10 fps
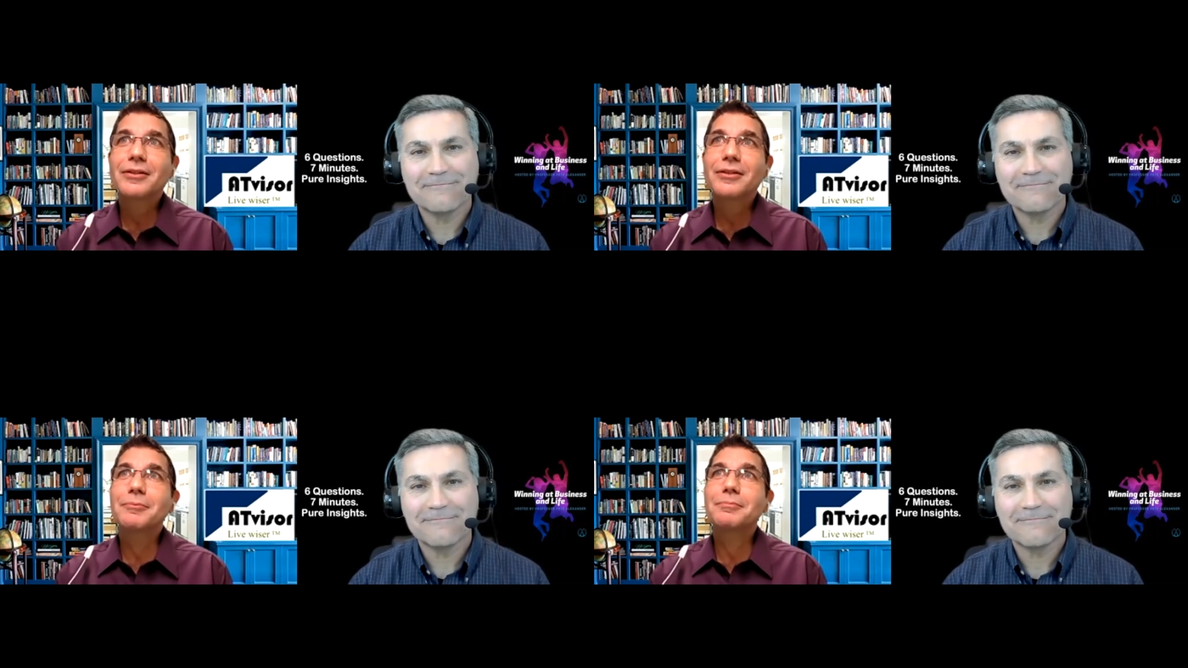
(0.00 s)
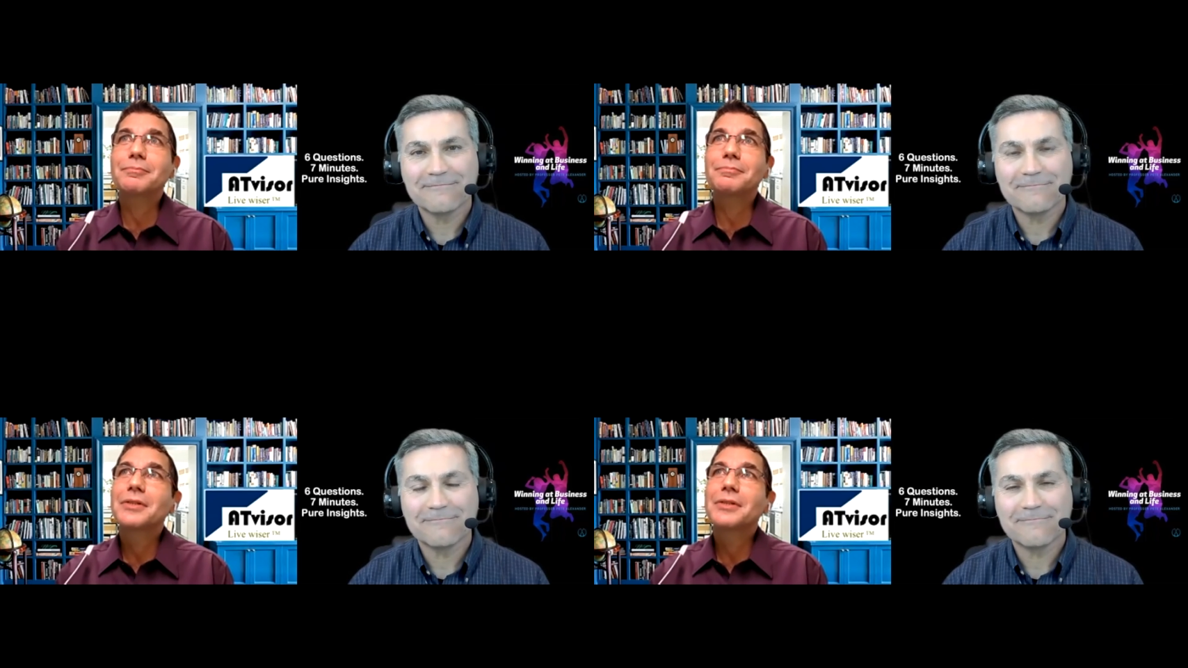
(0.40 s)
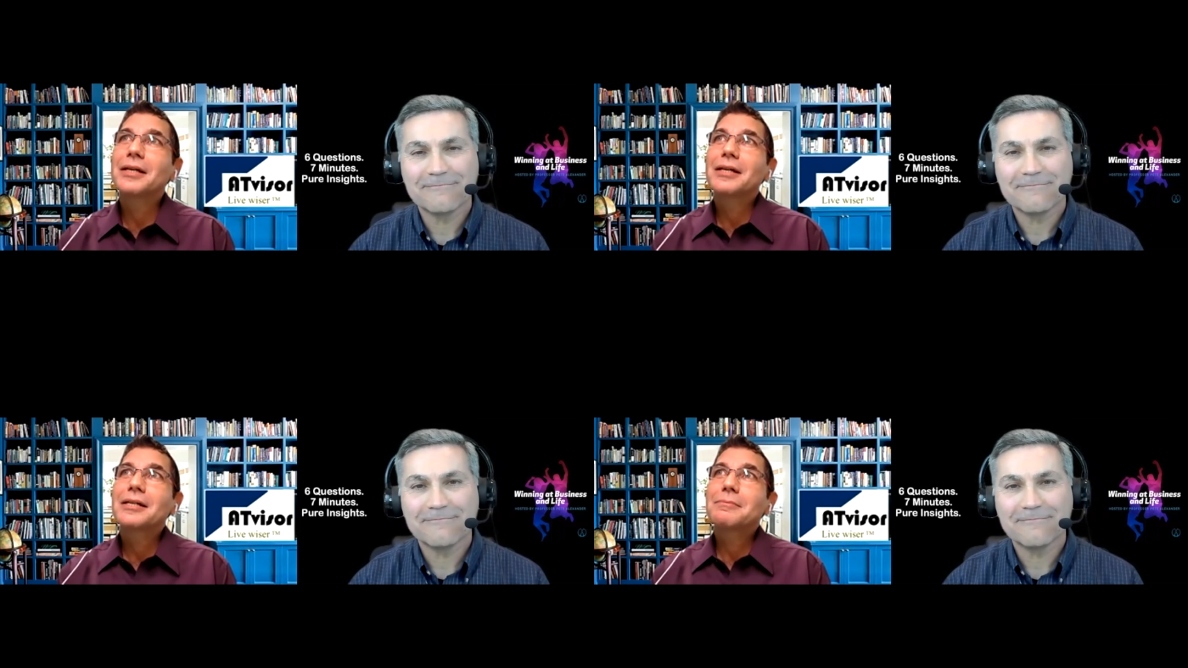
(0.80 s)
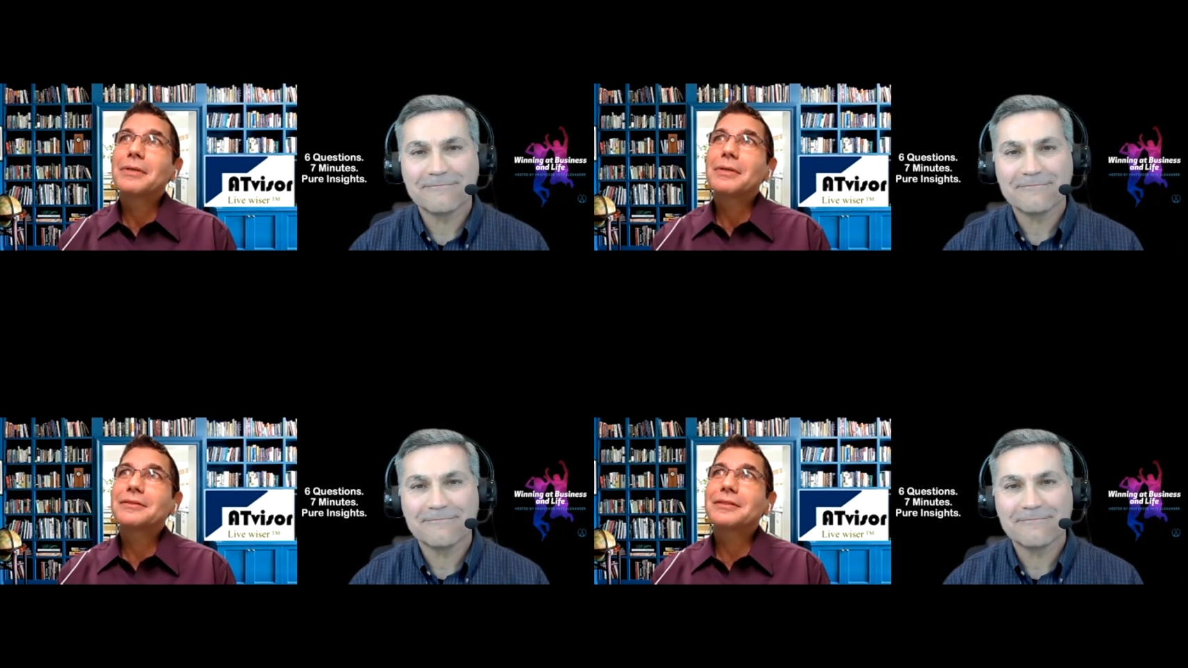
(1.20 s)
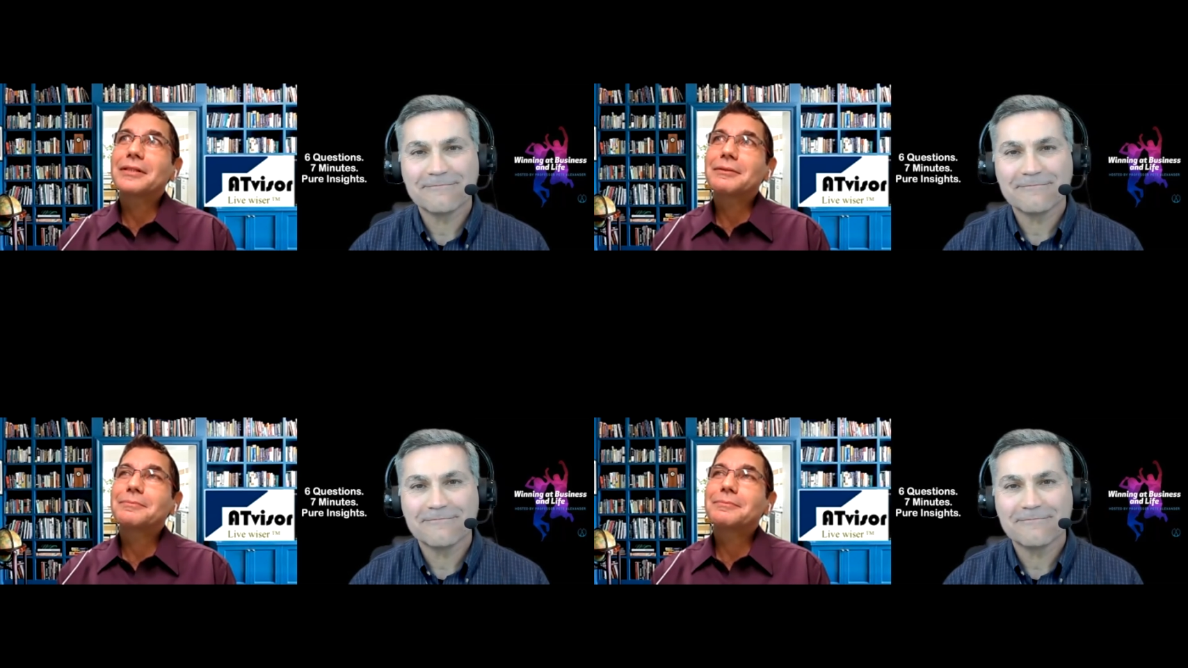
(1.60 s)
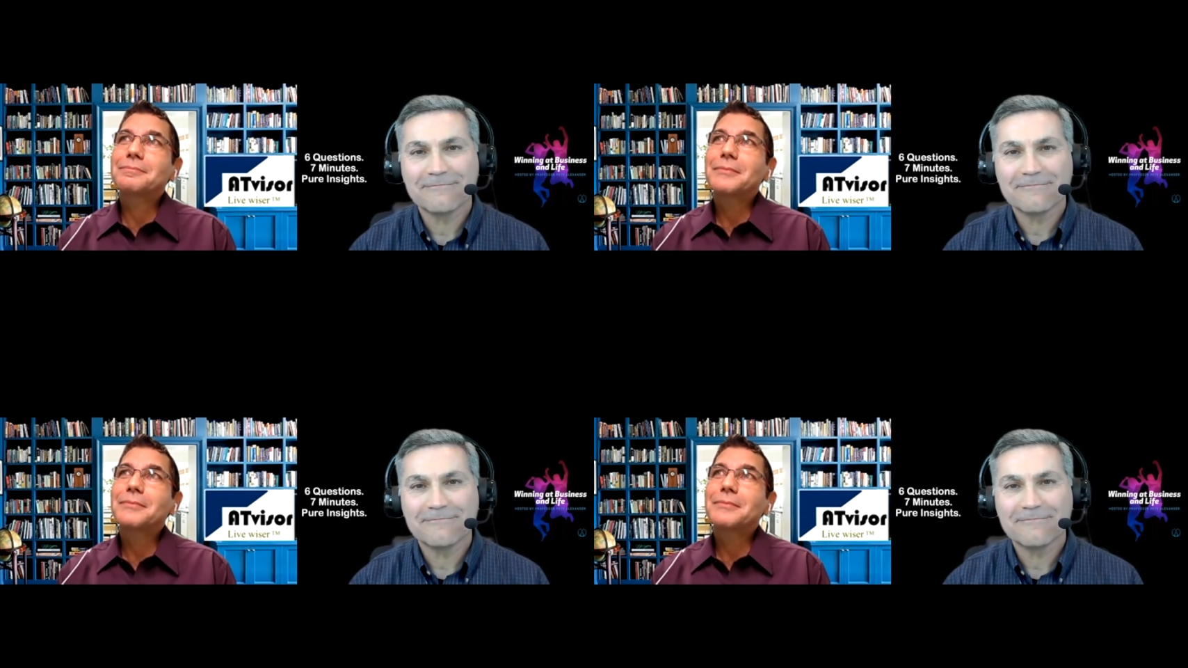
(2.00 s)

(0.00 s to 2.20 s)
Speaker 1: Um, but um,